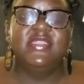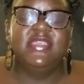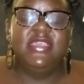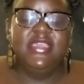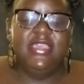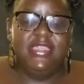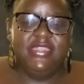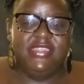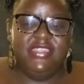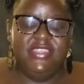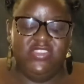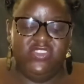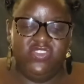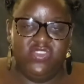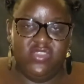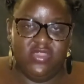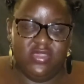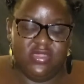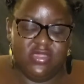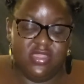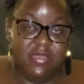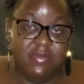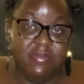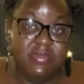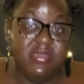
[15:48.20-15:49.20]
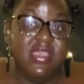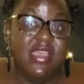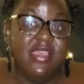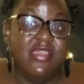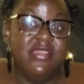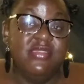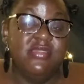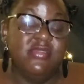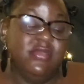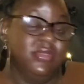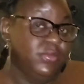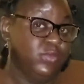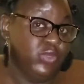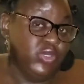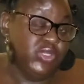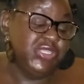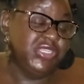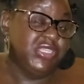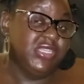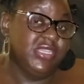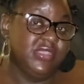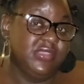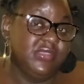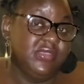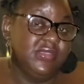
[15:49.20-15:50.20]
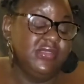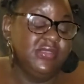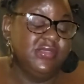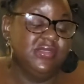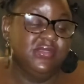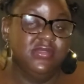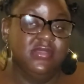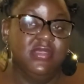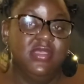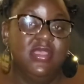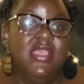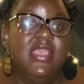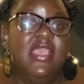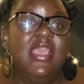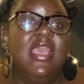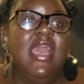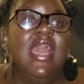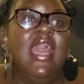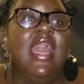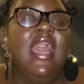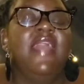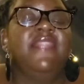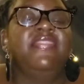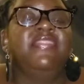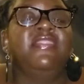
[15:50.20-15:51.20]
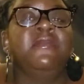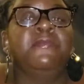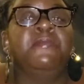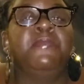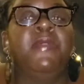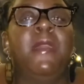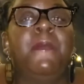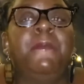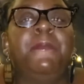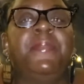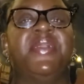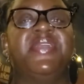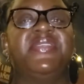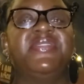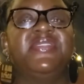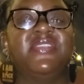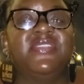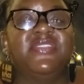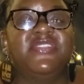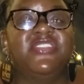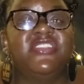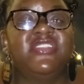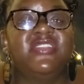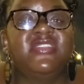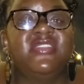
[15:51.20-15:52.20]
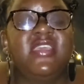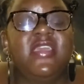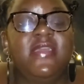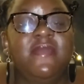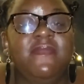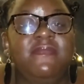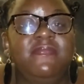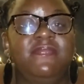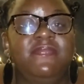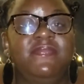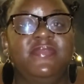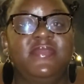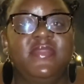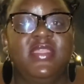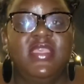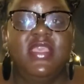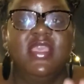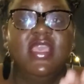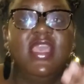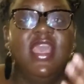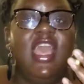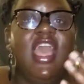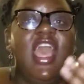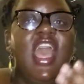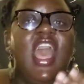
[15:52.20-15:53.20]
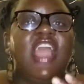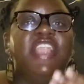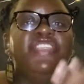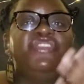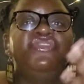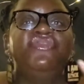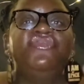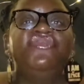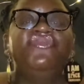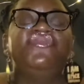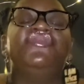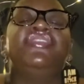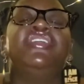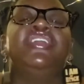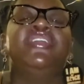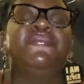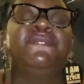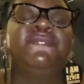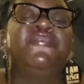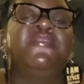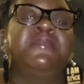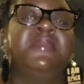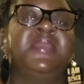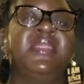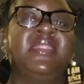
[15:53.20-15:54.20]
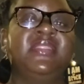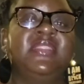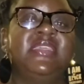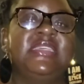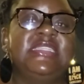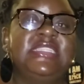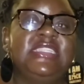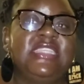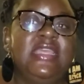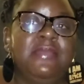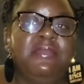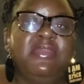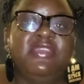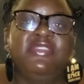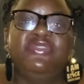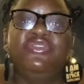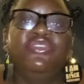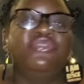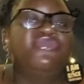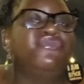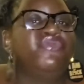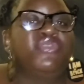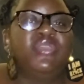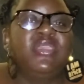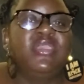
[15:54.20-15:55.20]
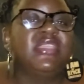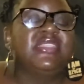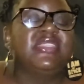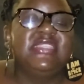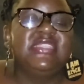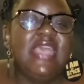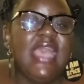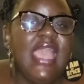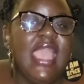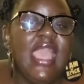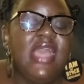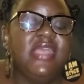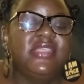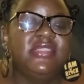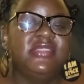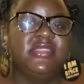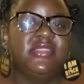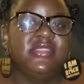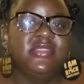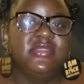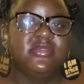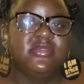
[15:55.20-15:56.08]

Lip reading: It is the same size in most cases. And the purpose is the same. And you drink from it the same. It's not rocket science.